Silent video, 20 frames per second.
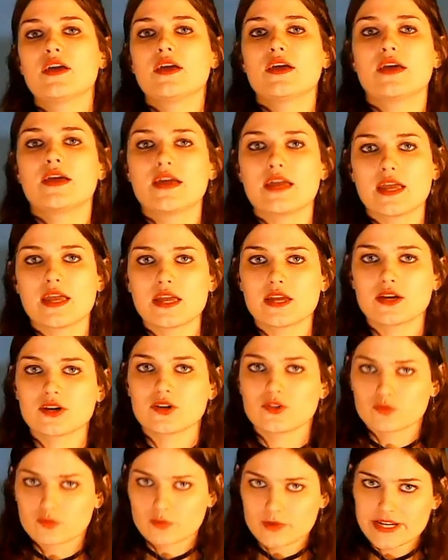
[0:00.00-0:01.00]
a
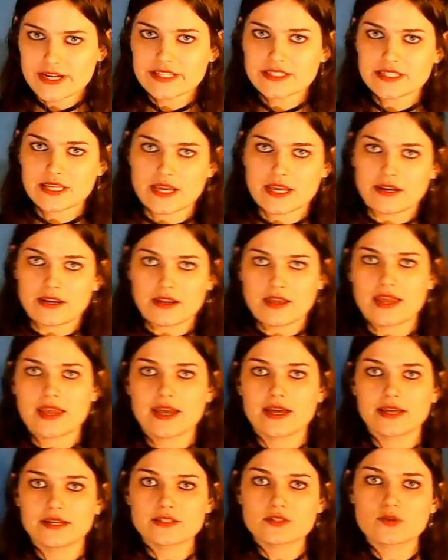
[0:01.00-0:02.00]
reason.
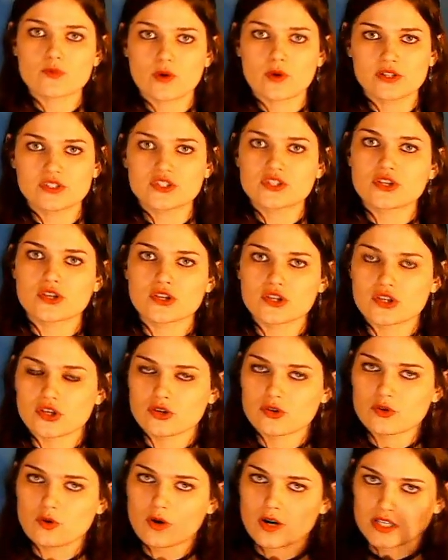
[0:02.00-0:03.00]
And once
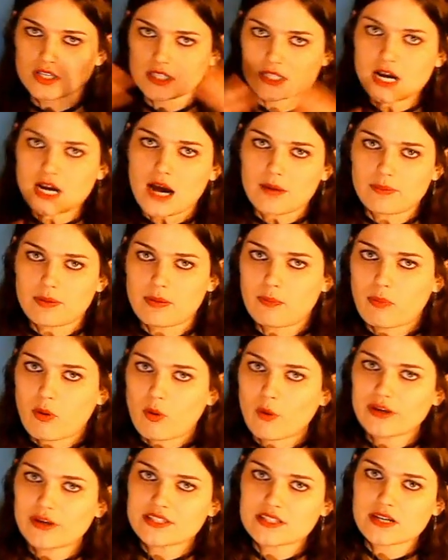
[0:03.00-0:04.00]
you stop
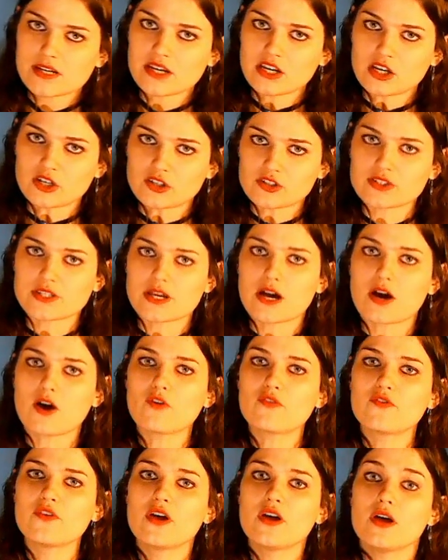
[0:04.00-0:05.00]
poisoning
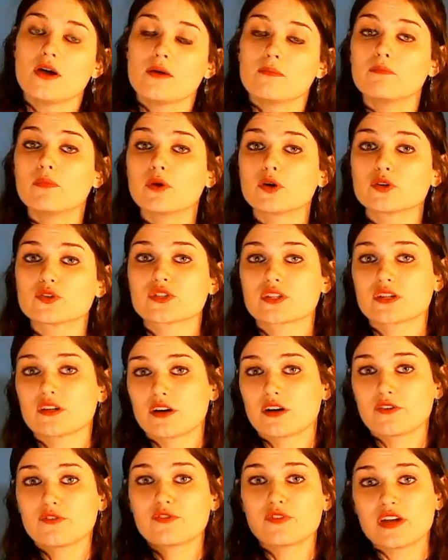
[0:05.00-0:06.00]
yourself, most
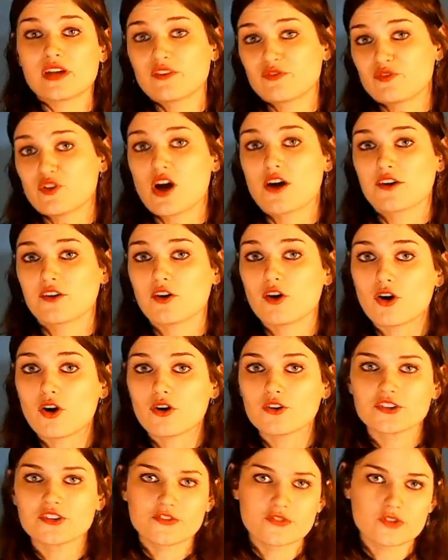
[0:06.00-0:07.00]
of, if not
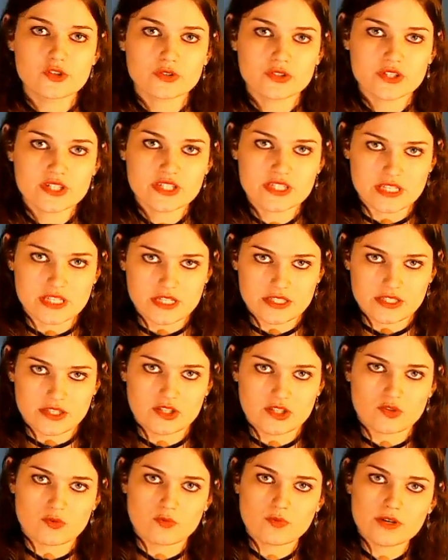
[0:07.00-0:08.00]
all of your diseases
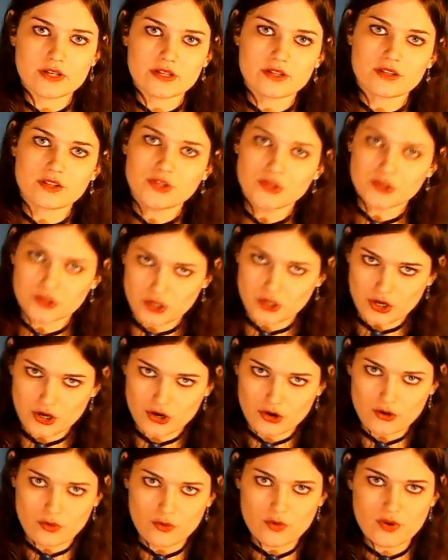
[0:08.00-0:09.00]
will
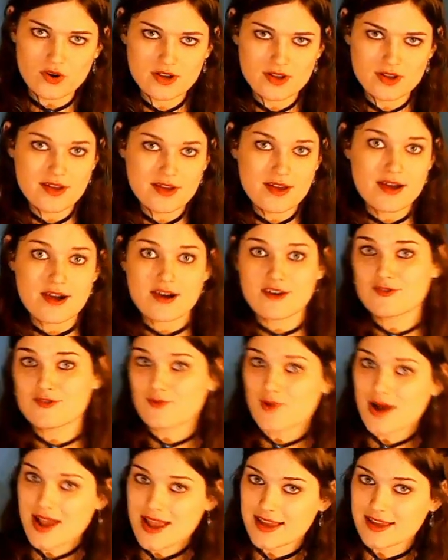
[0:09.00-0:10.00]
go
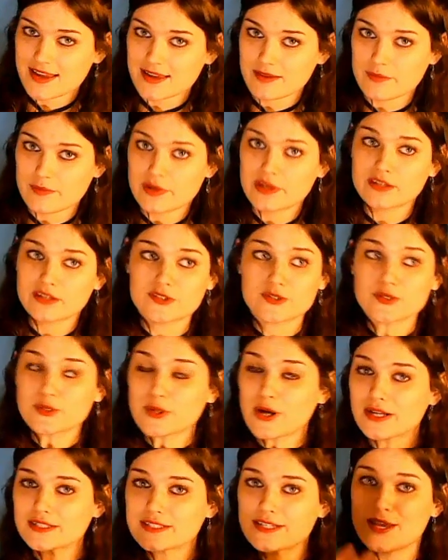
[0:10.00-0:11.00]
away because you're
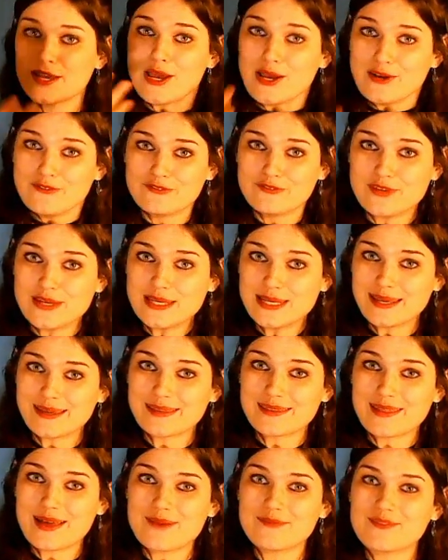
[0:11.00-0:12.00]
not feeding
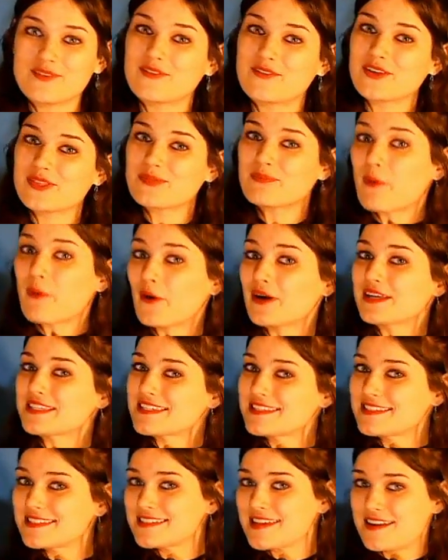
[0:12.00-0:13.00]
them with
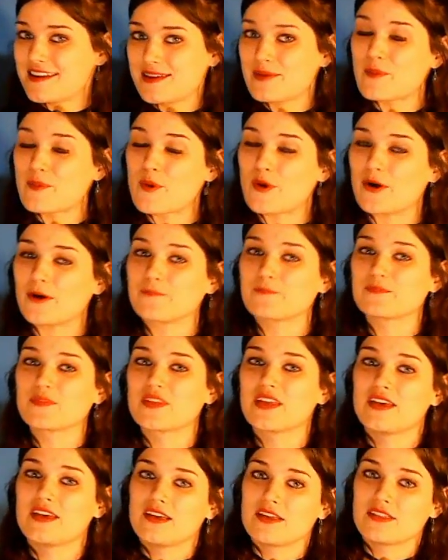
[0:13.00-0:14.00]
poisons anymore.
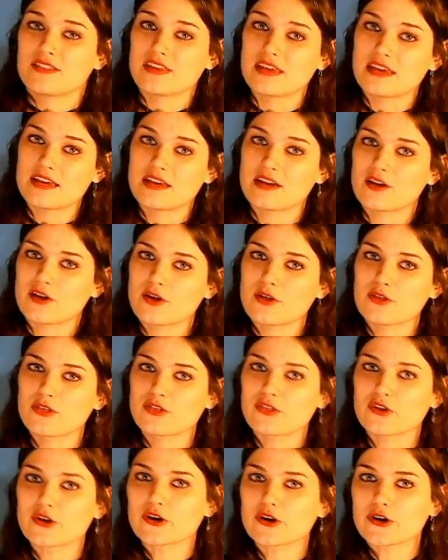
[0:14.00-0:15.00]
The
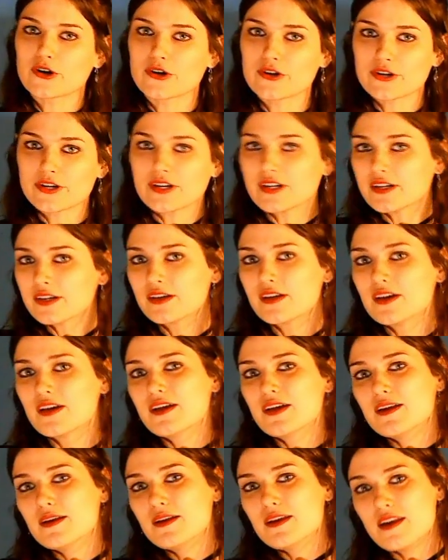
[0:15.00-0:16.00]
third
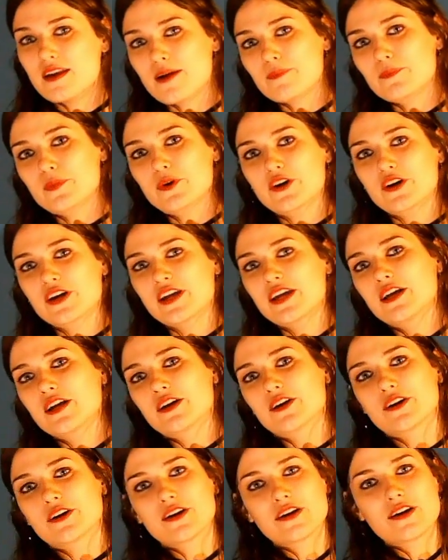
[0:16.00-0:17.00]
number
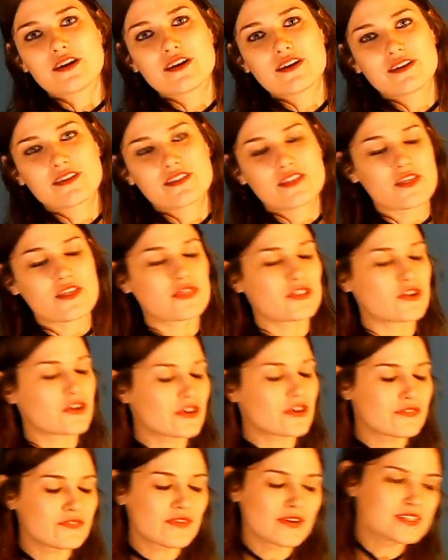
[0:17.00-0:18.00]
here, the third
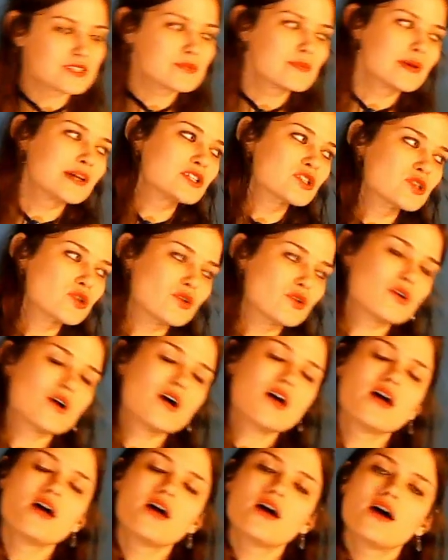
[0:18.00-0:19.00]
fundamental
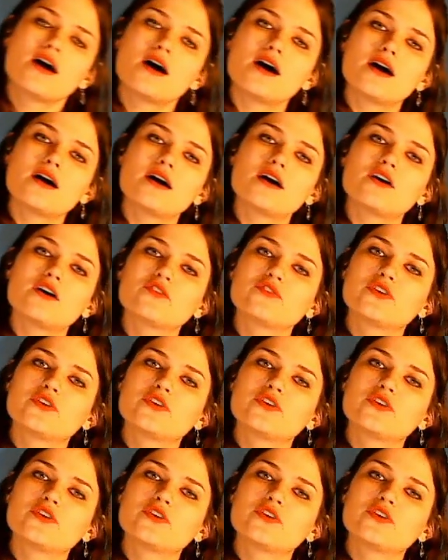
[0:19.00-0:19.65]
of